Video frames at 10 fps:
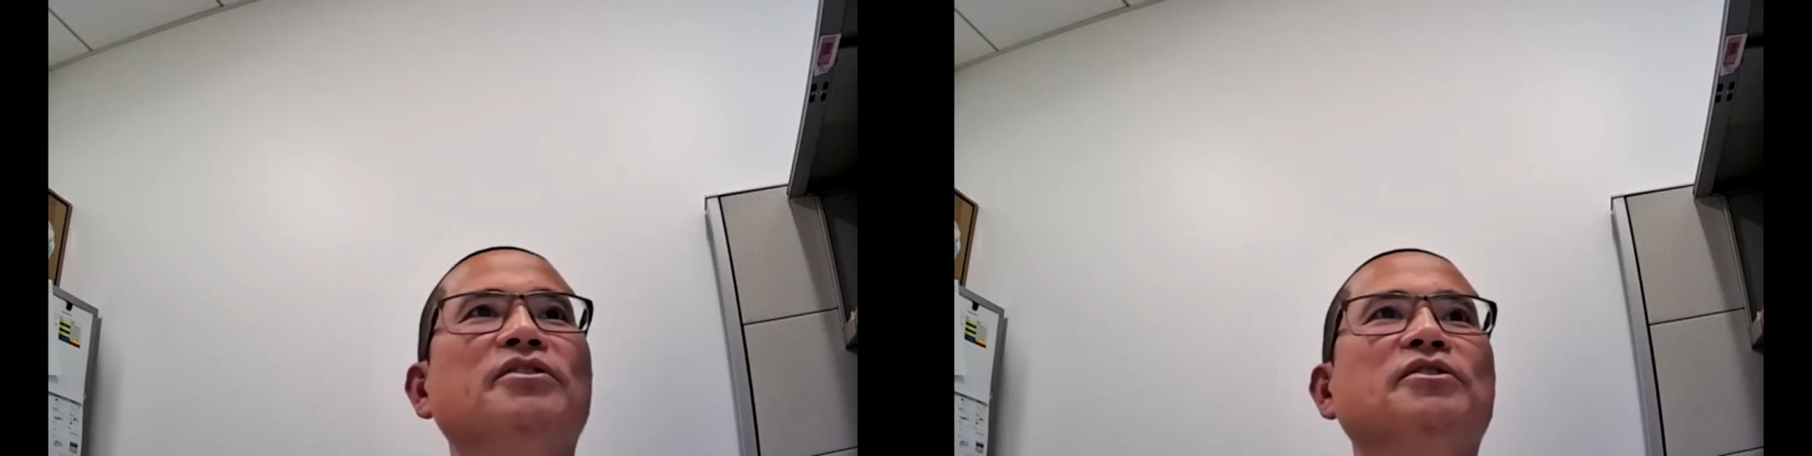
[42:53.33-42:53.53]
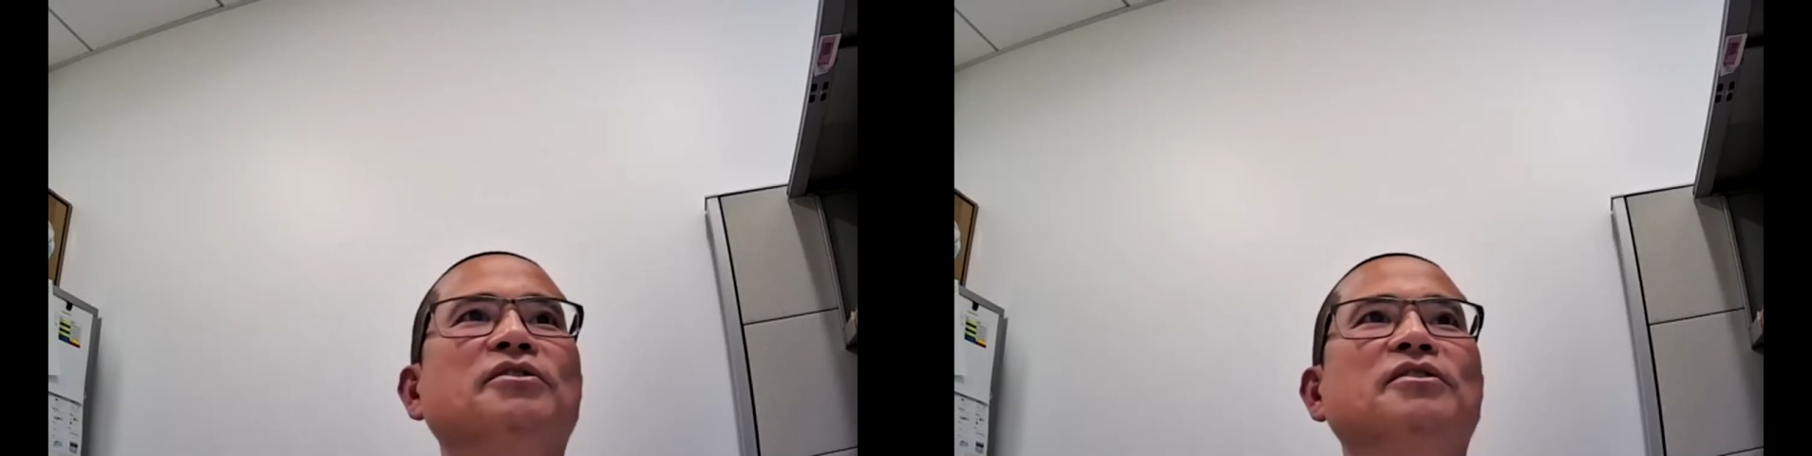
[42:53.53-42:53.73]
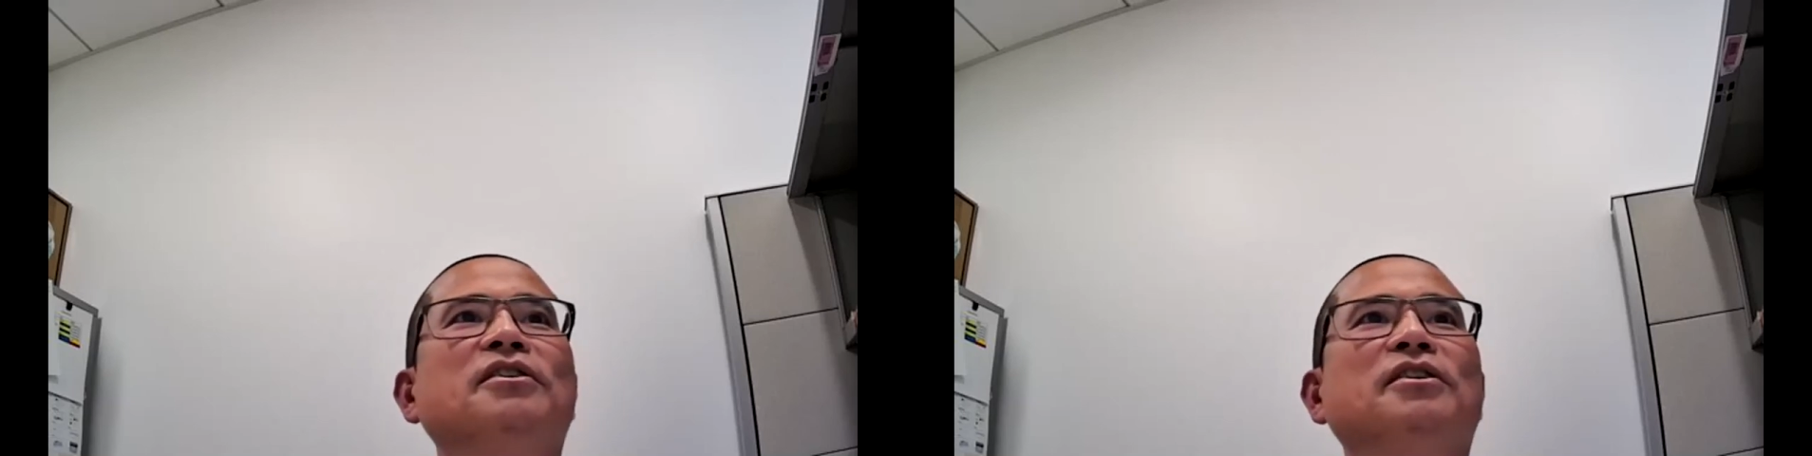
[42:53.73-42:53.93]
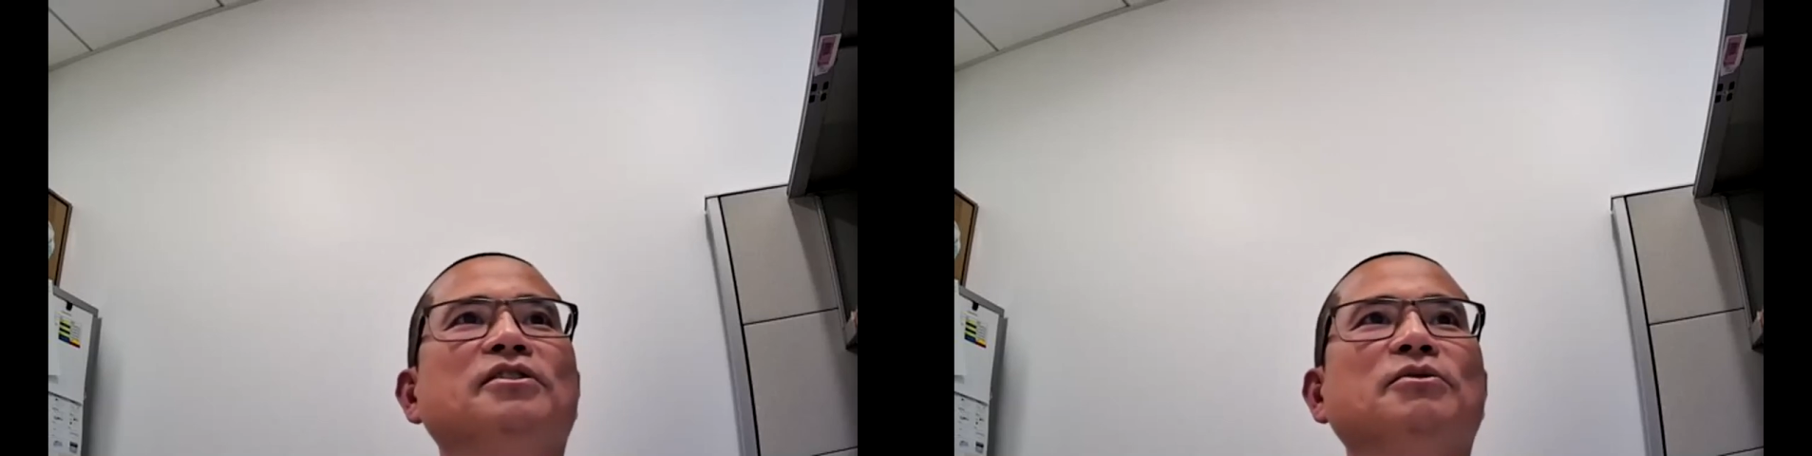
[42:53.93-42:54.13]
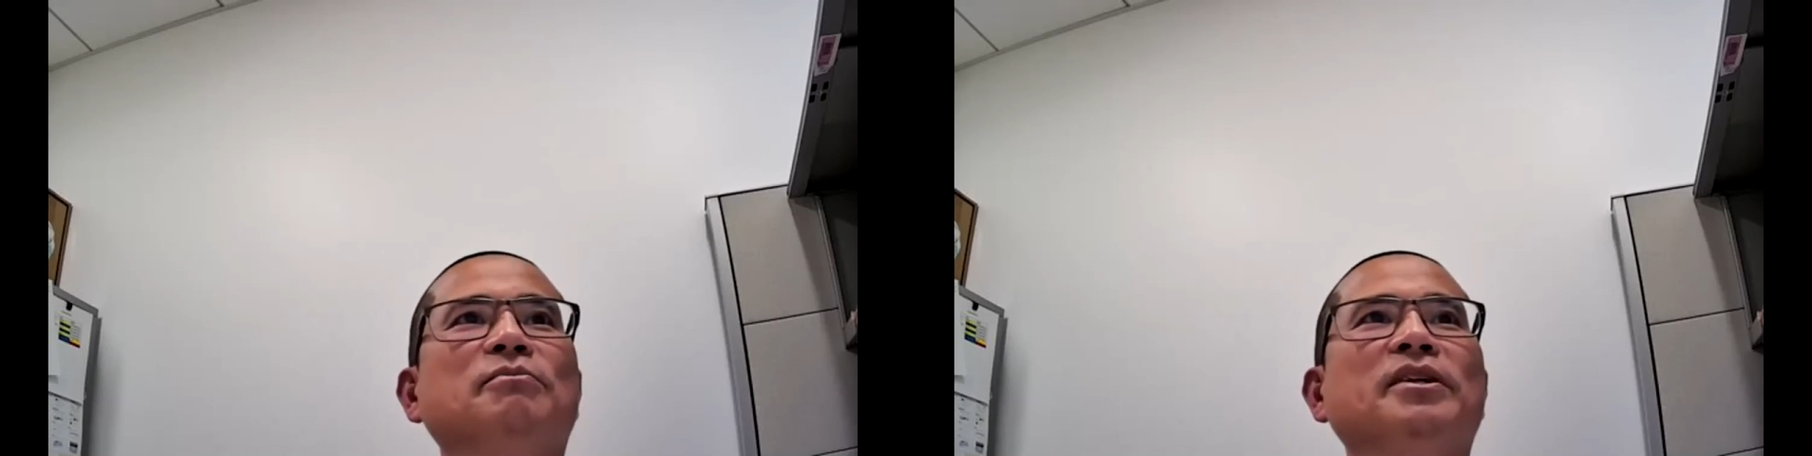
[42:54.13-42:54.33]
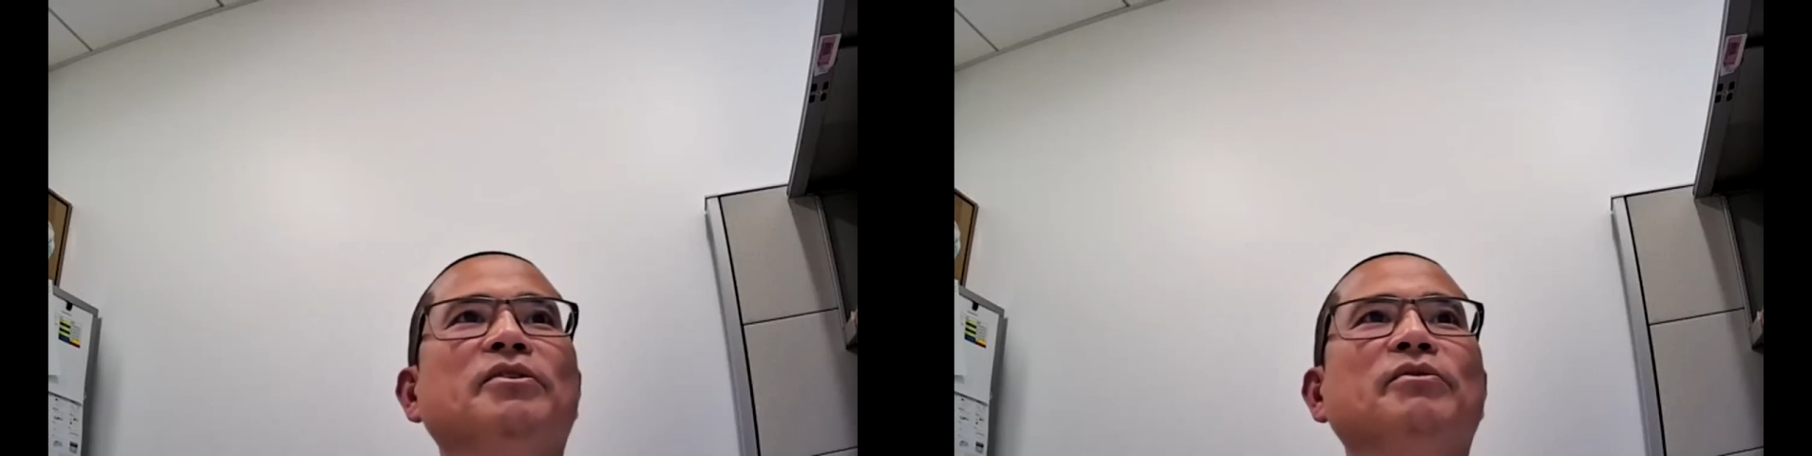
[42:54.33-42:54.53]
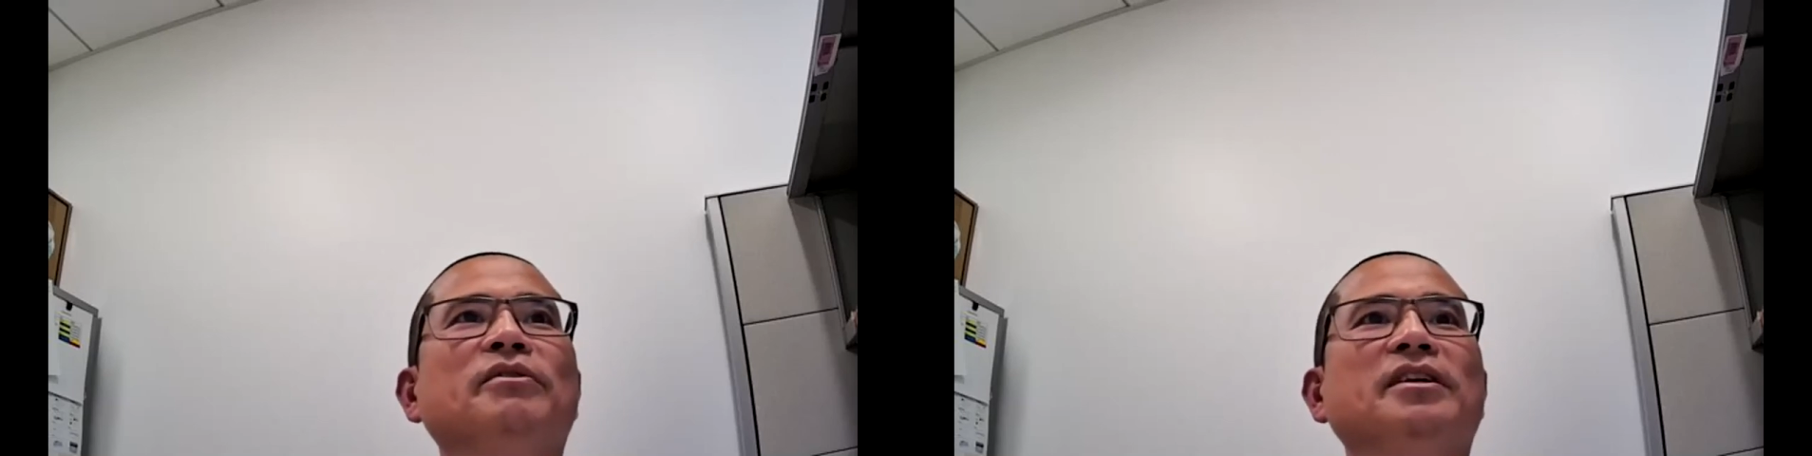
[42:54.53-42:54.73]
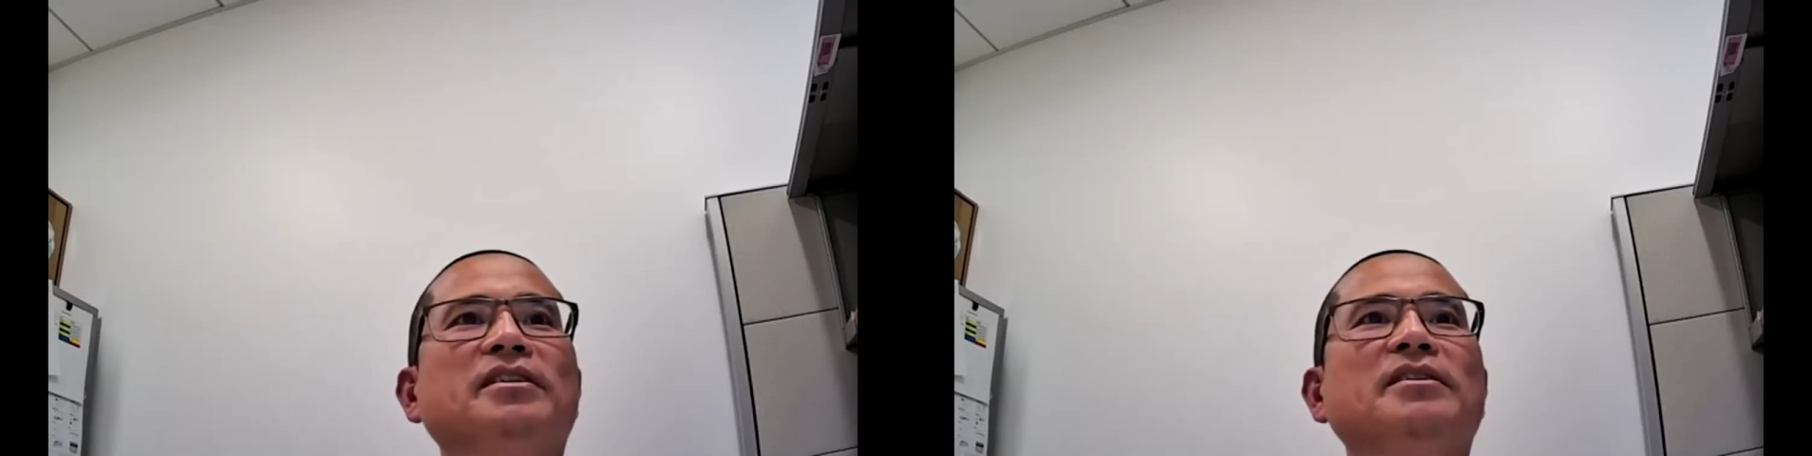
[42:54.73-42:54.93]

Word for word: the way that we should uh,